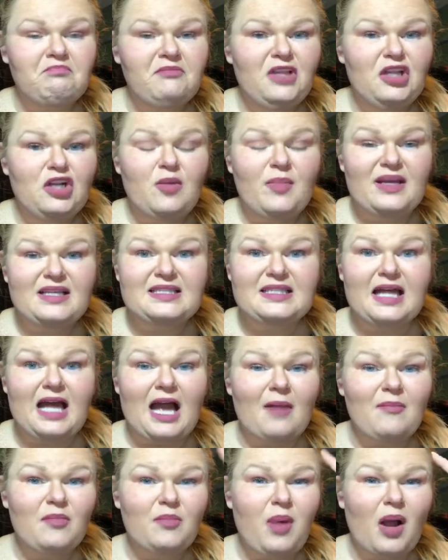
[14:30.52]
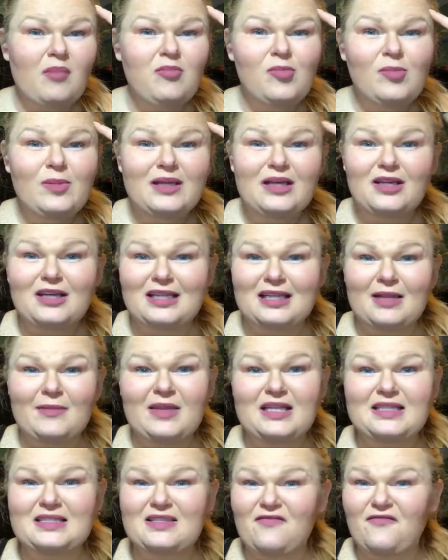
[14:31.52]
basically I'm probably going to
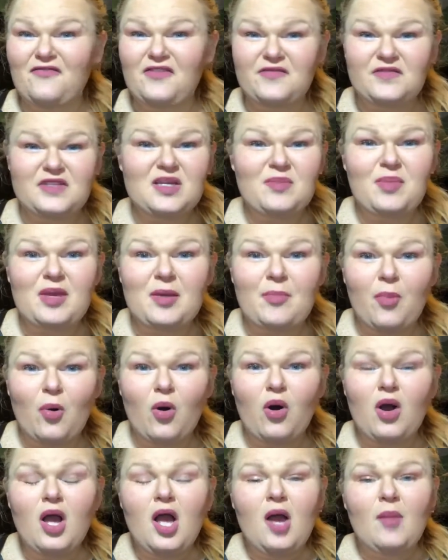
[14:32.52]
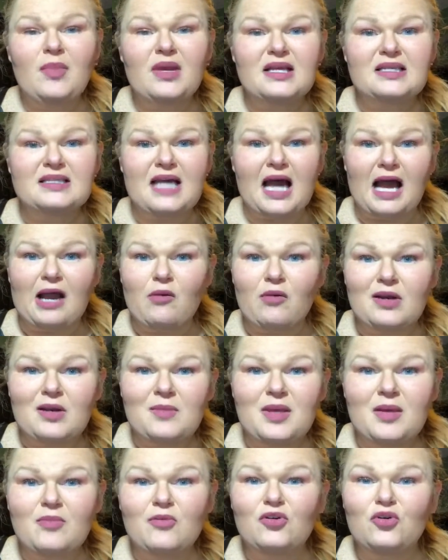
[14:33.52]
limit it to 50 people because I want to
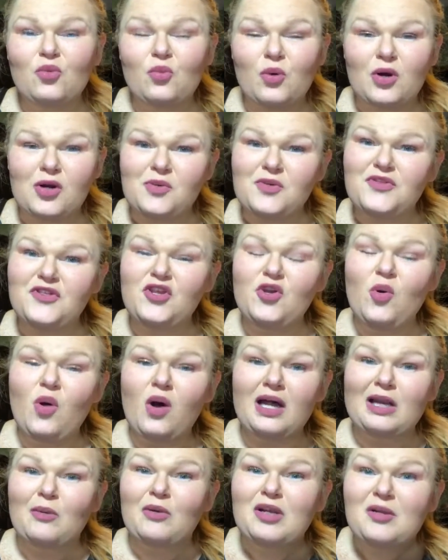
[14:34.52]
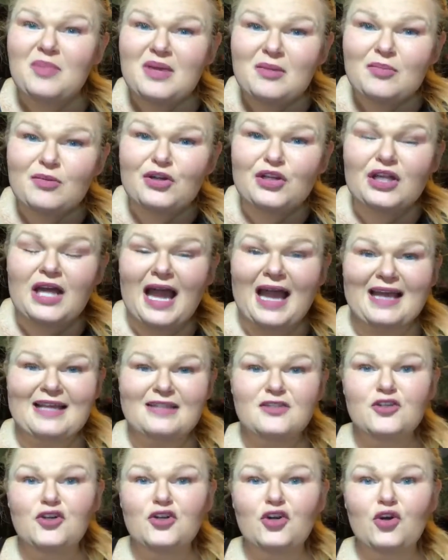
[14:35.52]
be able to work with you all. And I want to be able to
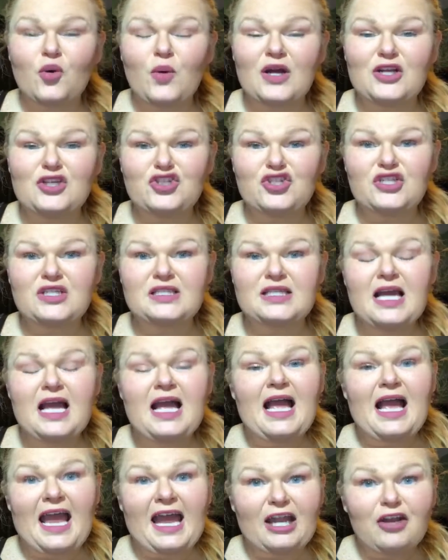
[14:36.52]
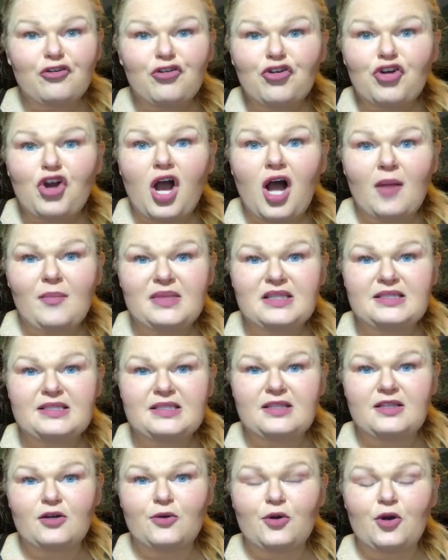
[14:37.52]
answer your questions and your comments
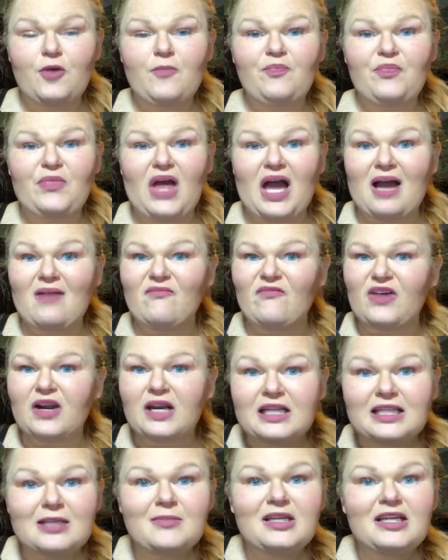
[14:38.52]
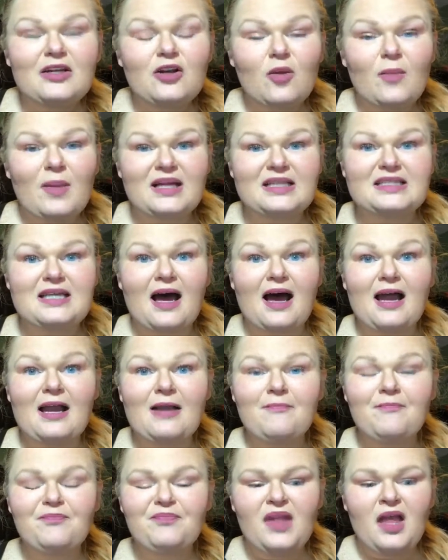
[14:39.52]
in the group. I'm very limited on my
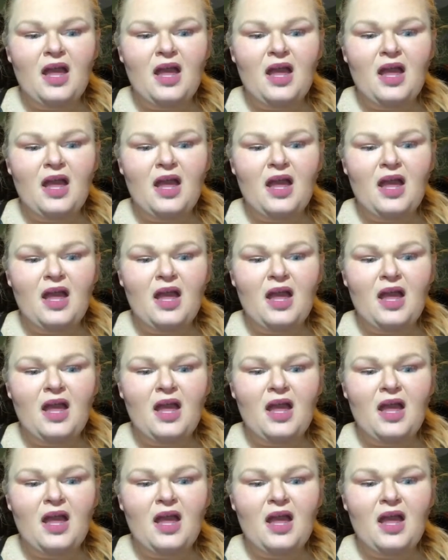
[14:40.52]
time.